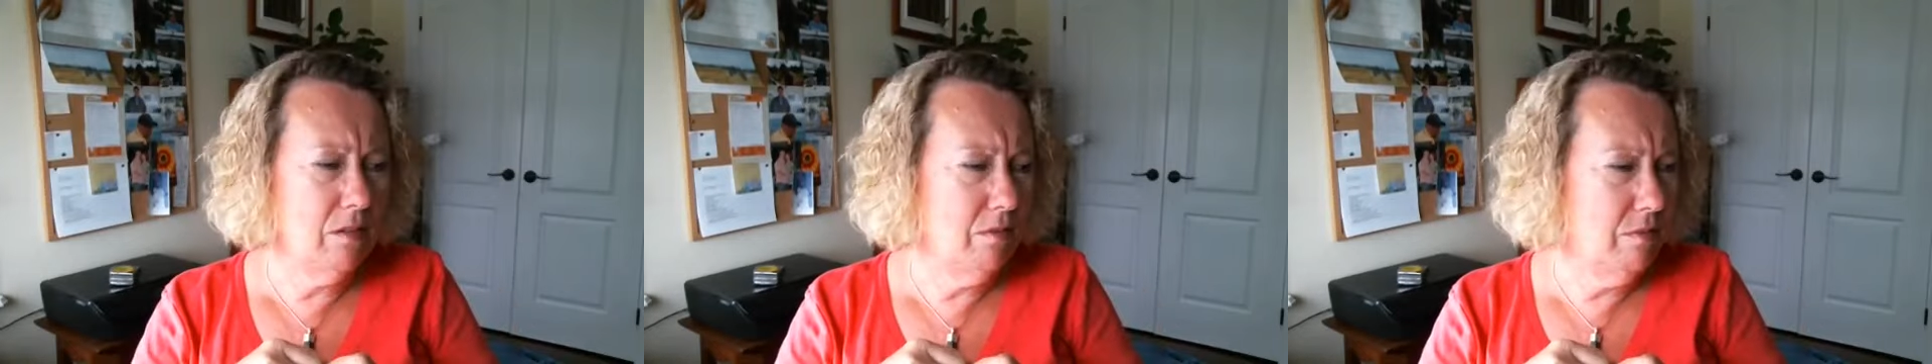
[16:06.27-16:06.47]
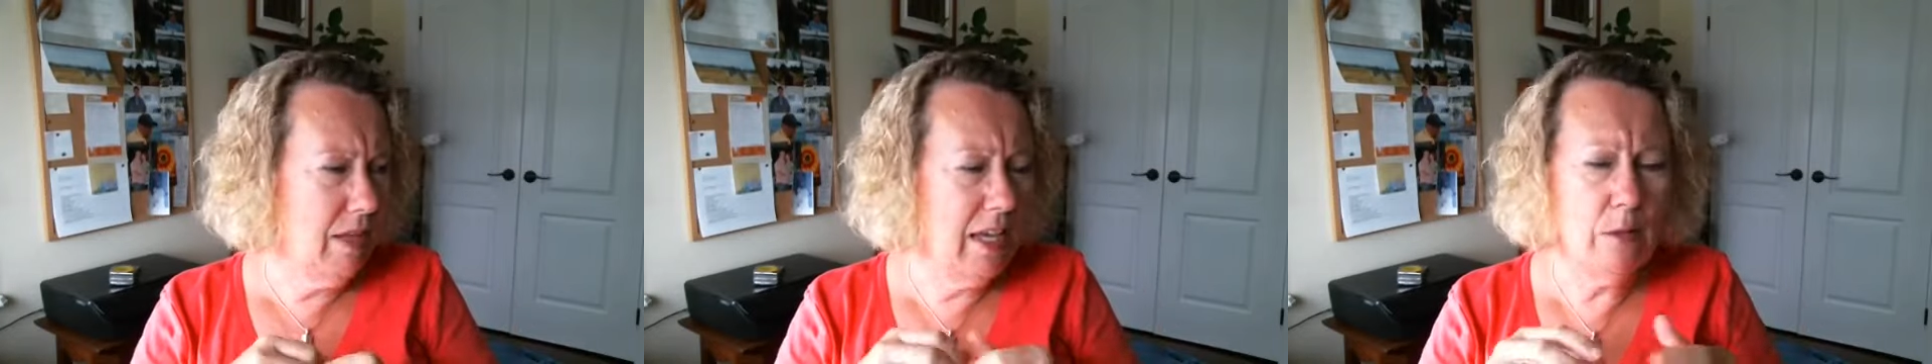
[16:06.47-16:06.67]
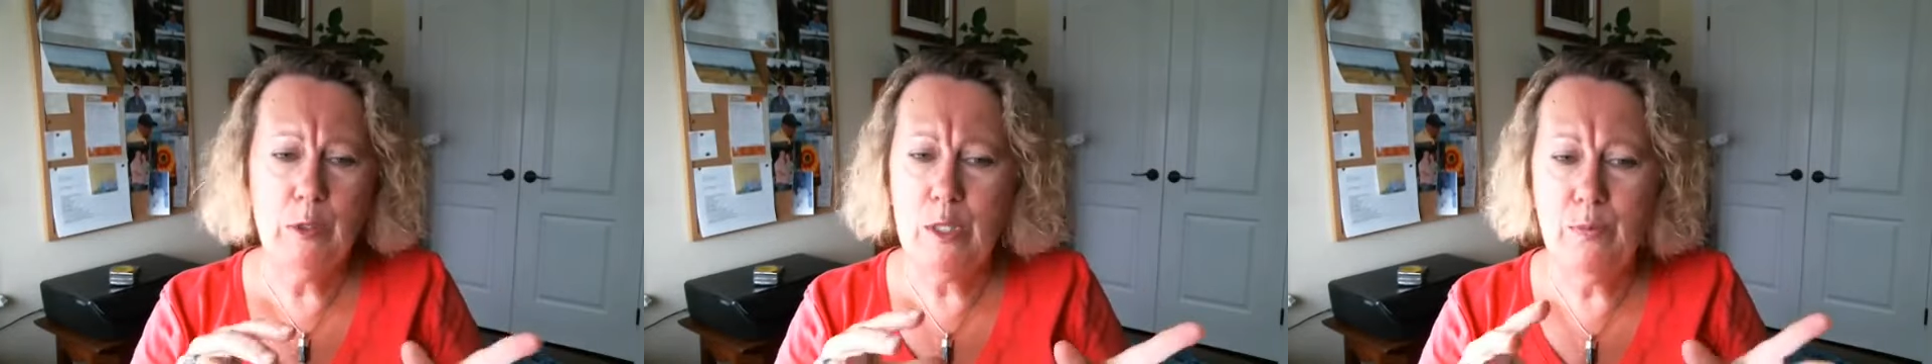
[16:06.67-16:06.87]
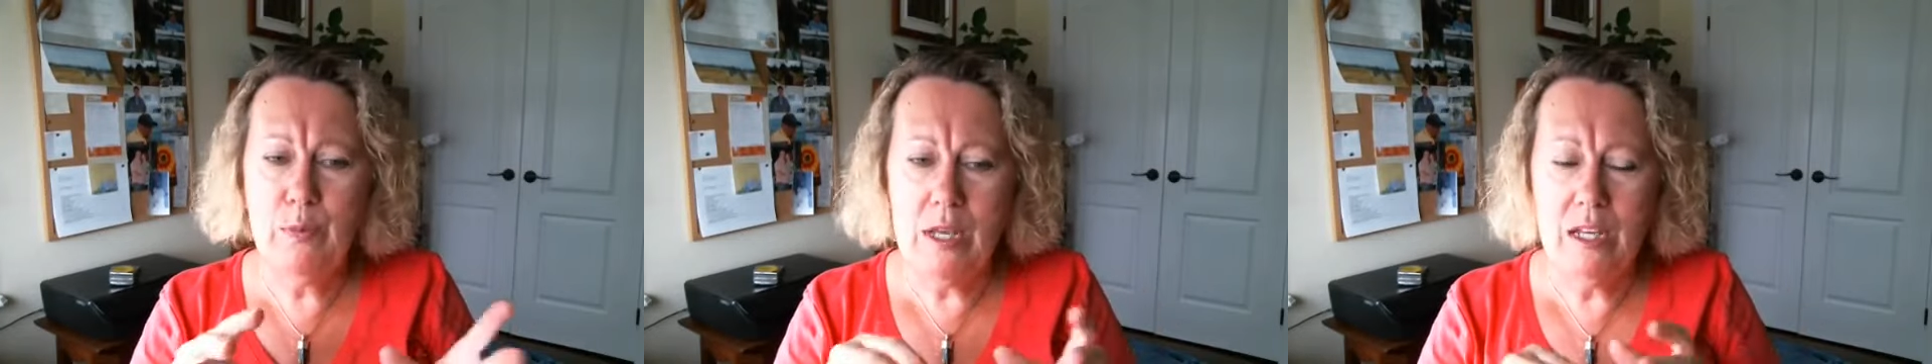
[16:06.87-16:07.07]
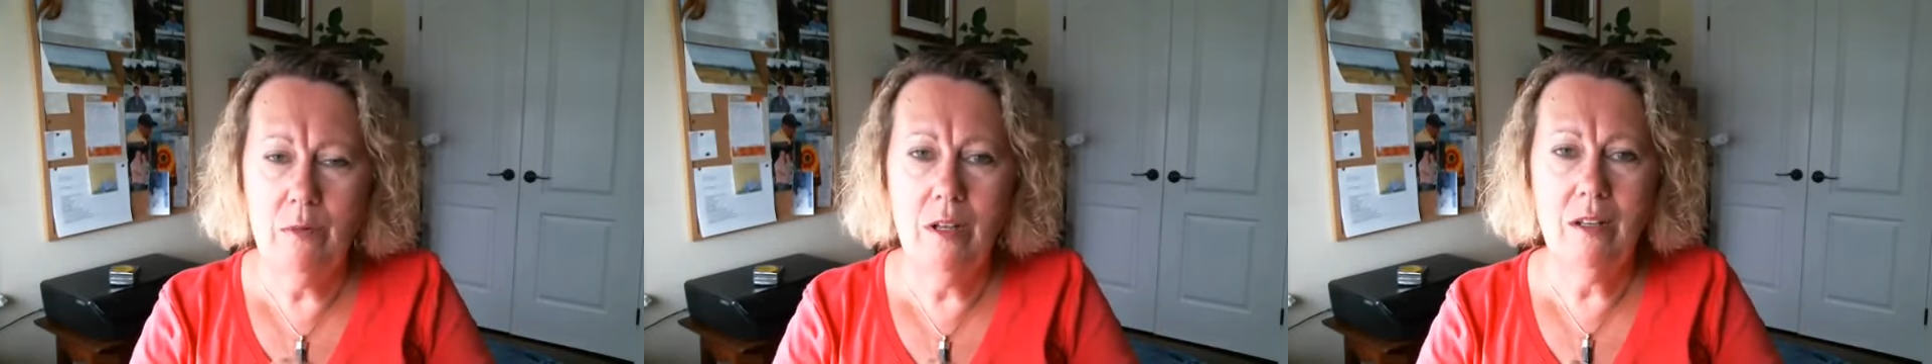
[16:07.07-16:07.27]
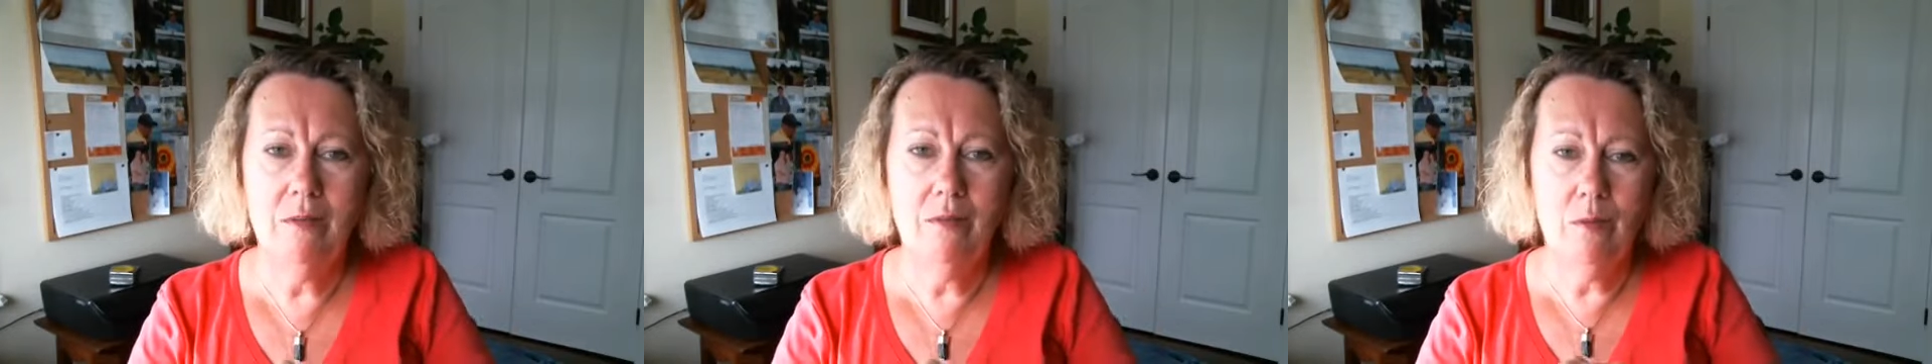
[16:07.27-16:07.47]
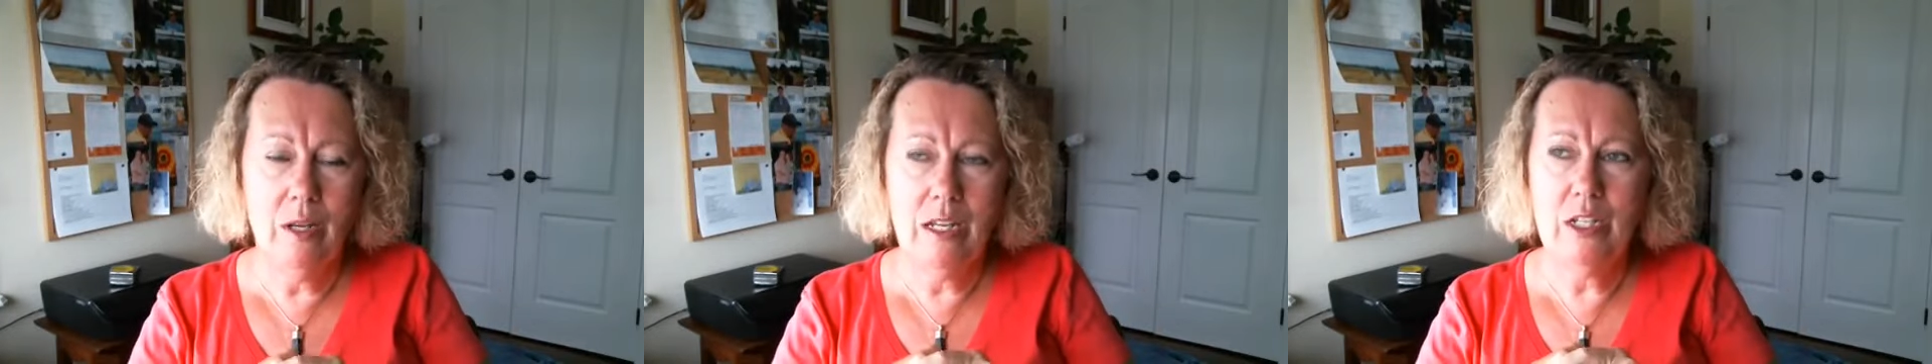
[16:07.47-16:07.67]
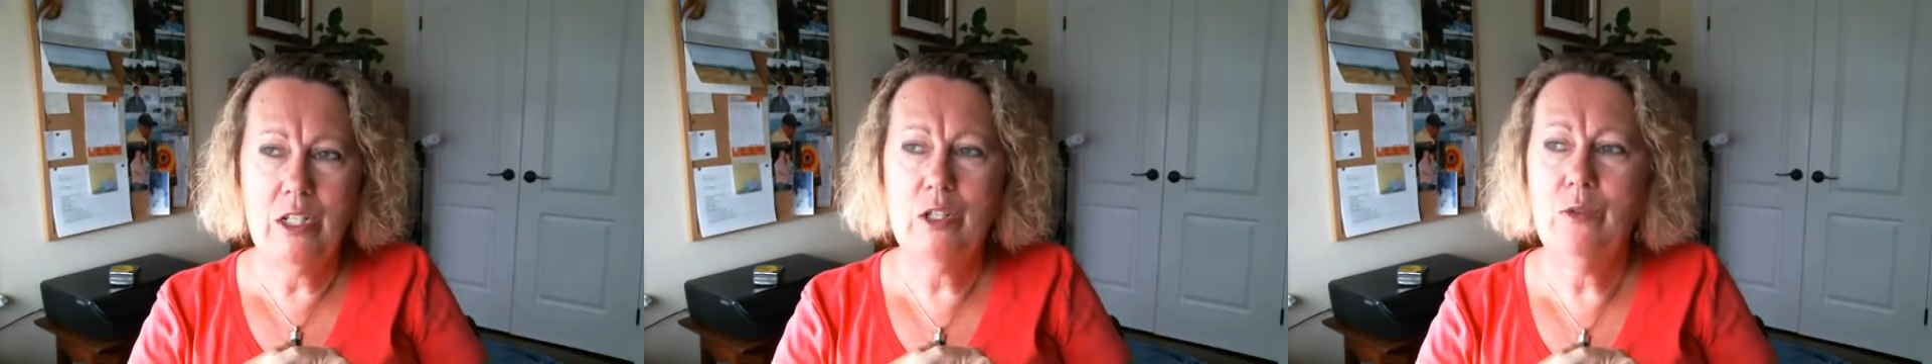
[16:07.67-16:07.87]
animal speak and went
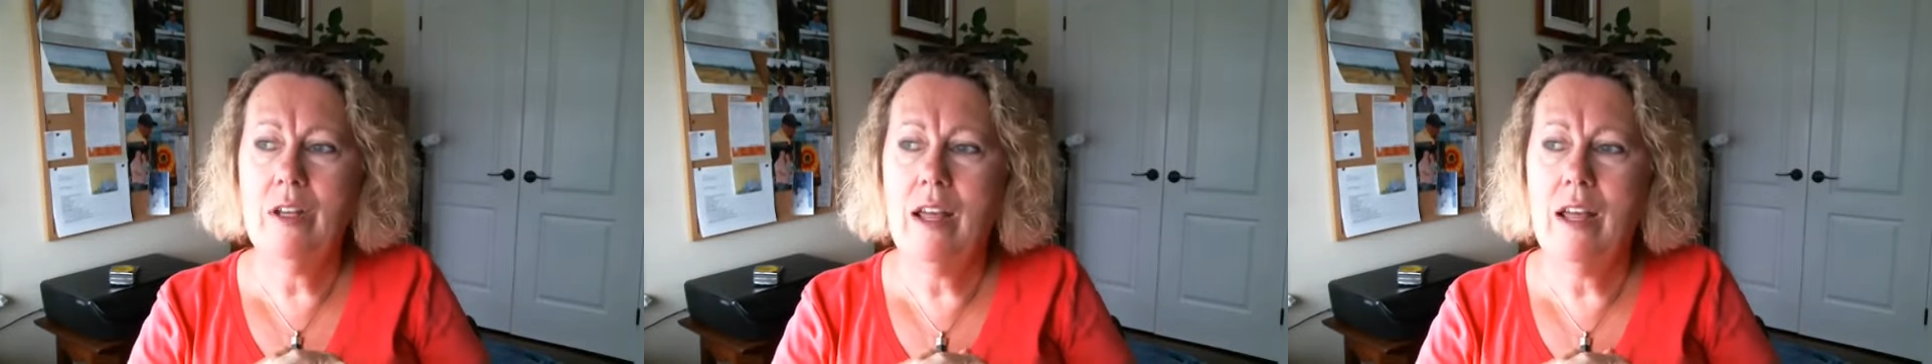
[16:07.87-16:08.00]
into it.